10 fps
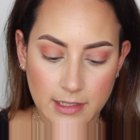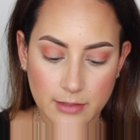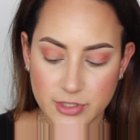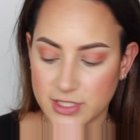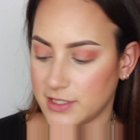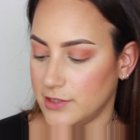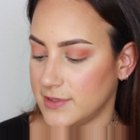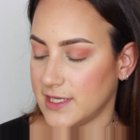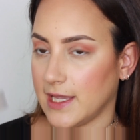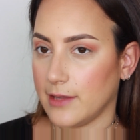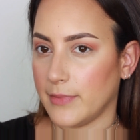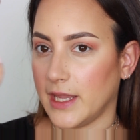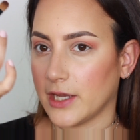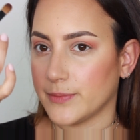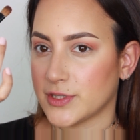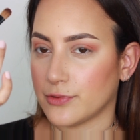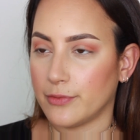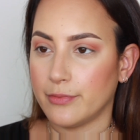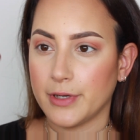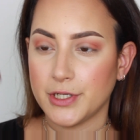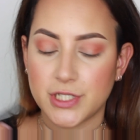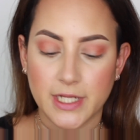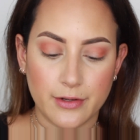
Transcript: And I'm just using a makeup store brush.